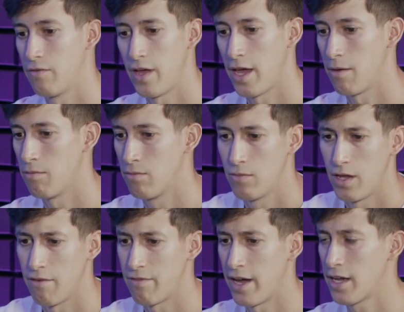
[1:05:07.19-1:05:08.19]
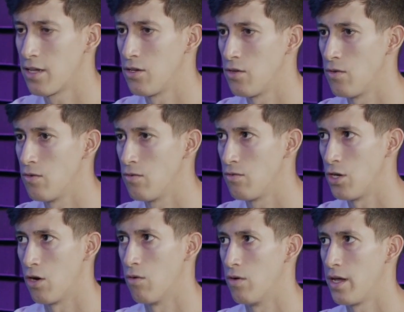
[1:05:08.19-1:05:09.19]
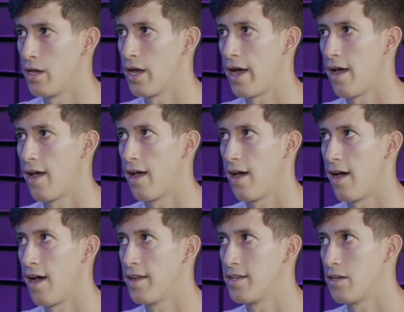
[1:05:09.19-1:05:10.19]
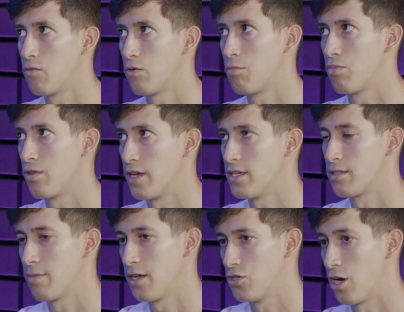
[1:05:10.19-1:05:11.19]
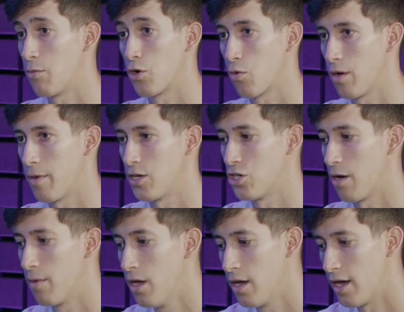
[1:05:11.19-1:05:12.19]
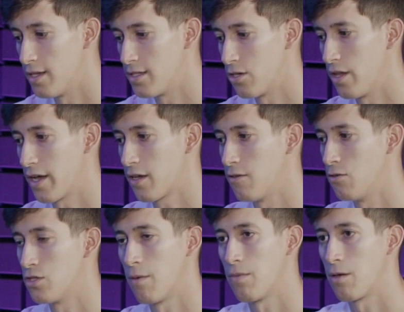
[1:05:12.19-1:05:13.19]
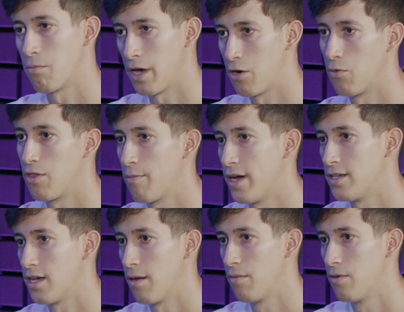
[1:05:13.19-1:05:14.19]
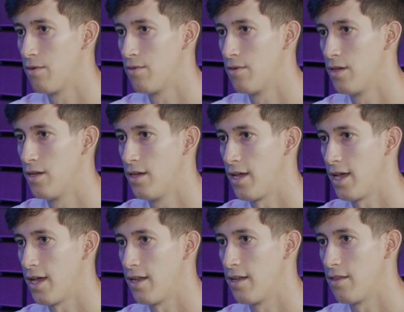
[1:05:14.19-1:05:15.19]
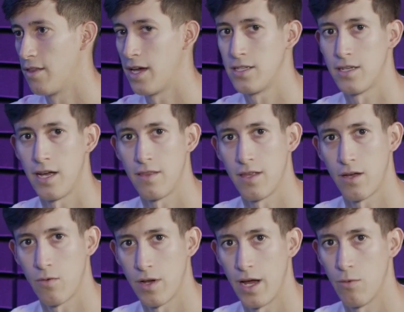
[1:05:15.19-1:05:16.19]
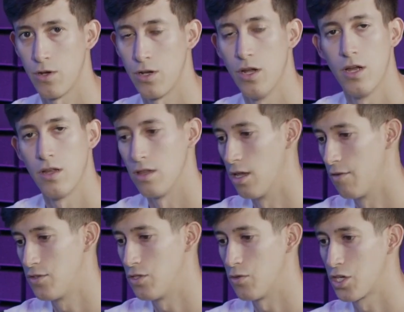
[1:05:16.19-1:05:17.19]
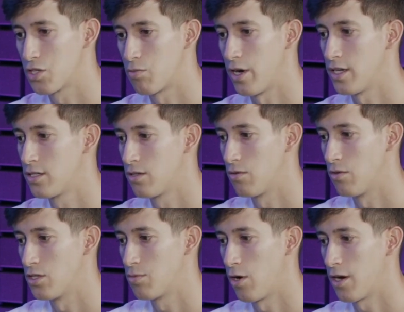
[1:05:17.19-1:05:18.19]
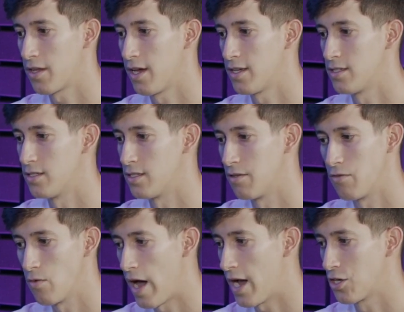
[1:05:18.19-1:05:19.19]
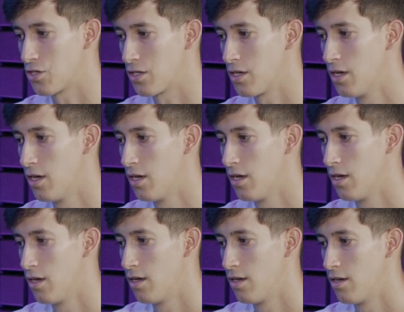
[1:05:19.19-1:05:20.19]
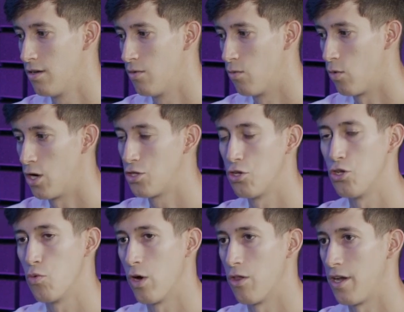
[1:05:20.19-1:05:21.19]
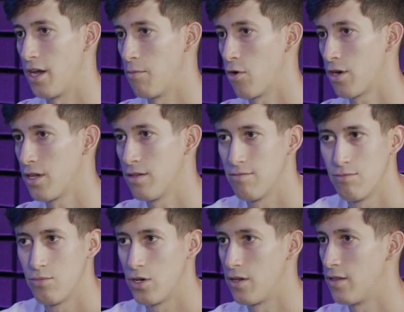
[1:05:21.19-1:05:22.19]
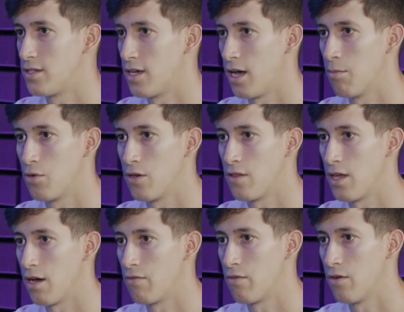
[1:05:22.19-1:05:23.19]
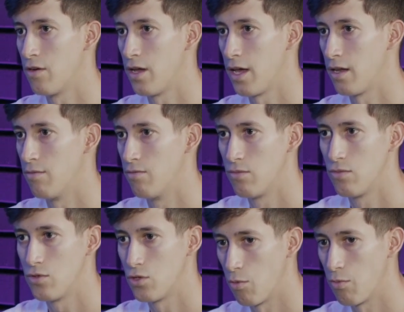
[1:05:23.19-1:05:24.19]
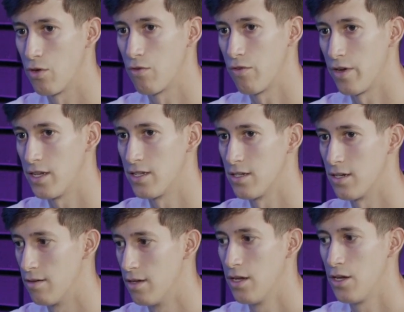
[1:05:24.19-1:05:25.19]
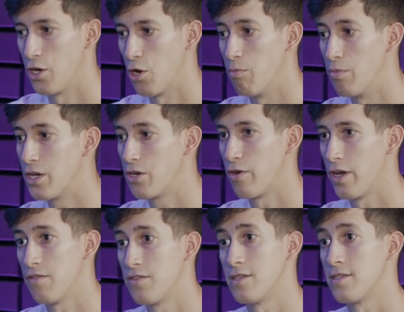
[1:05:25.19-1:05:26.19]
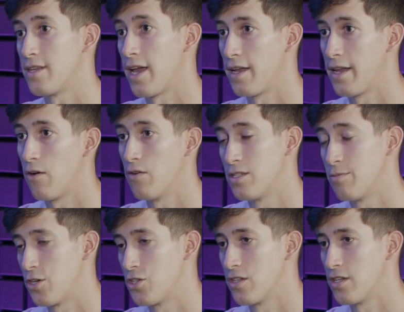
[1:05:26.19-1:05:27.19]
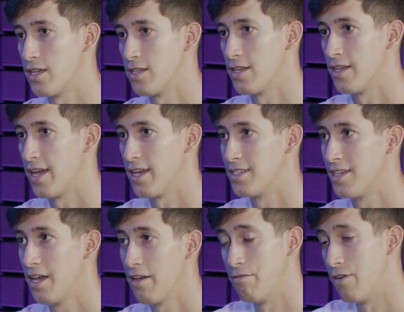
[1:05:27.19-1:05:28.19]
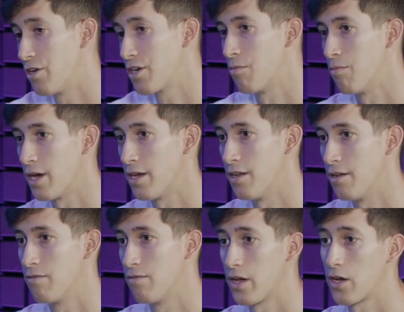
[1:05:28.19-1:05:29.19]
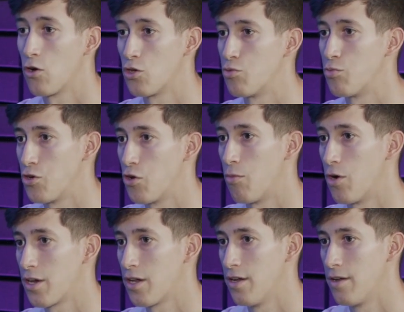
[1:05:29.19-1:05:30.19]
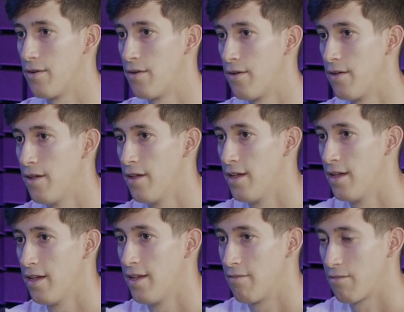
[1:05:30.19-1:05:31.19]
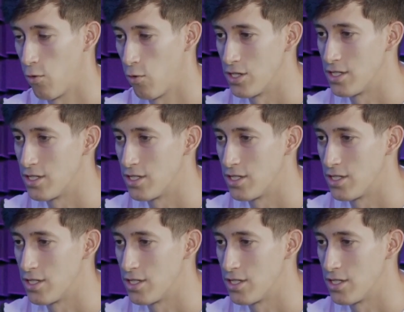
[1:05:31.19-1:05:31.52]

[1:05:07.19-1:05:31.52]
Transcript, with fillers: And if I can do, you know, it, I didn't replace my job or quit my job until I could do something better with my time. Yeah. And that's, I think, what I would love to express through this podcast is if you actually want to do well in any market, put in the time, put in the effort, and don't be afraid to, you know, be creative to stand out, especially in today's very competitive, like entrepreneurial. Very market. competitive, very noisy market. Of course.